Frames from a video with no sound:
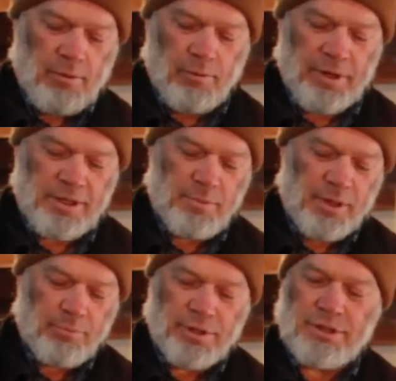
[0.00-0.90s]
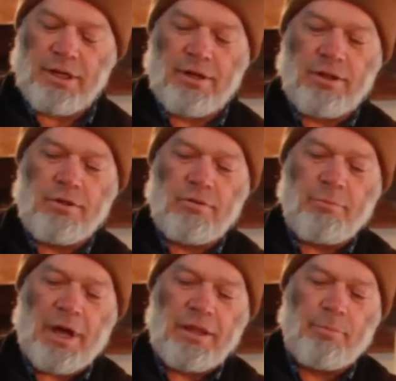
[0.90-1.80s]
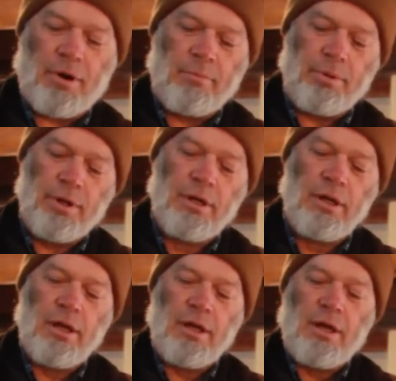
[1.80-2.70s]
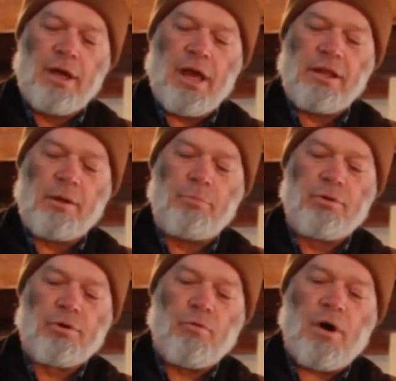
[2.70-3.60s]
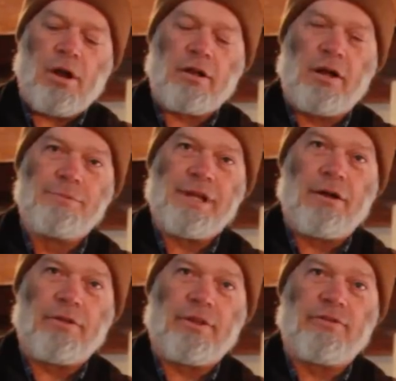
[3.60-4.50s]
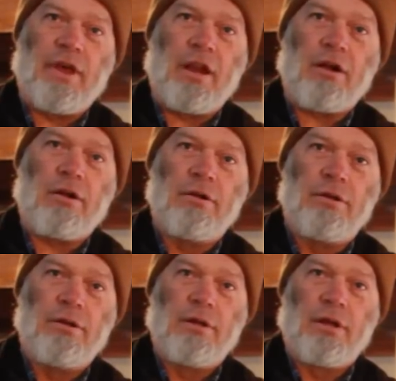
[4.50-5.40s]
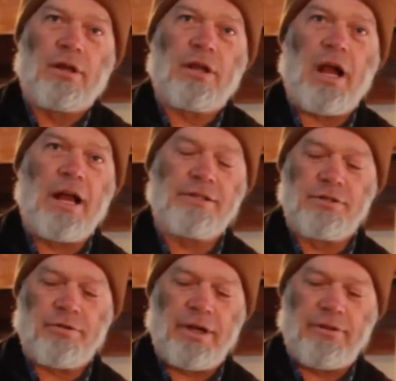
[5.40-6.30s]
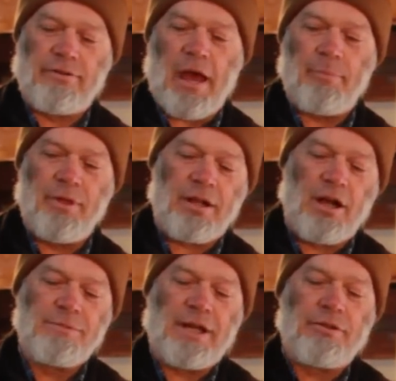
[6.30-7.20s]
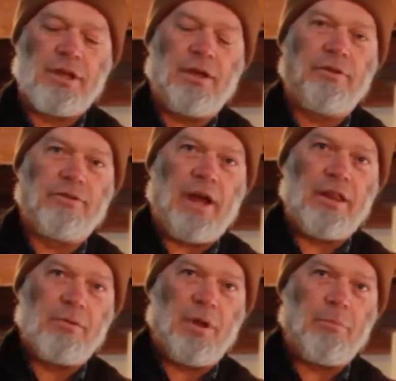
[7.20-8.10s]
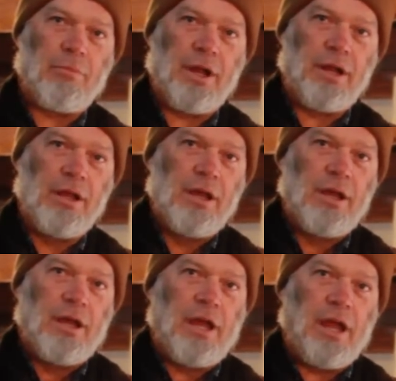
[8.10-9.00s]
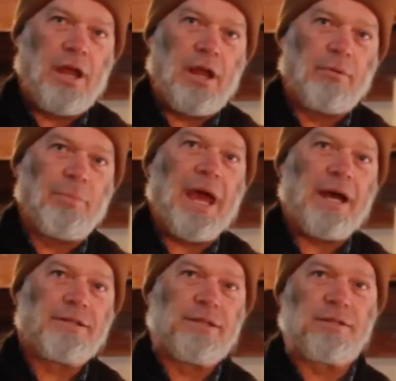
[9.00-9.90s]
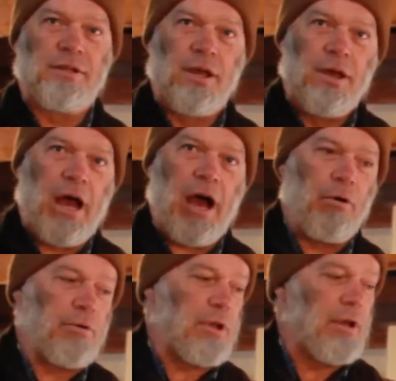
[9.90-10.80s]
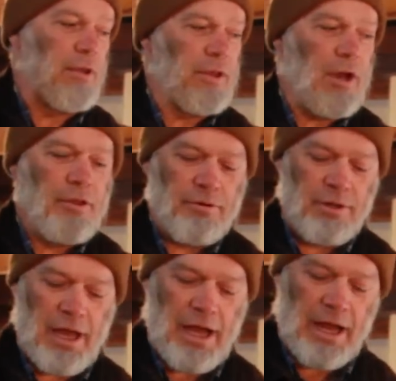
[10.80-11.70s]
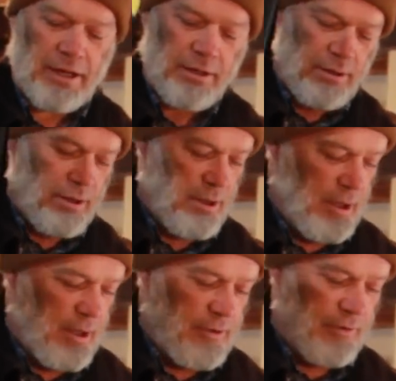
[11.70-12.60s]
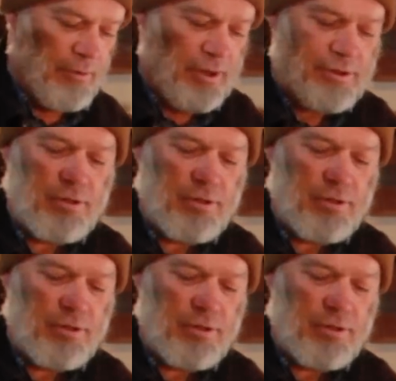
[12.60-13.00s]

when it's being pushed into the unit by the pump, and then pure water comes out of the center. Concentrated sap then comes out the other side of the membrane and passes out the other line. So there's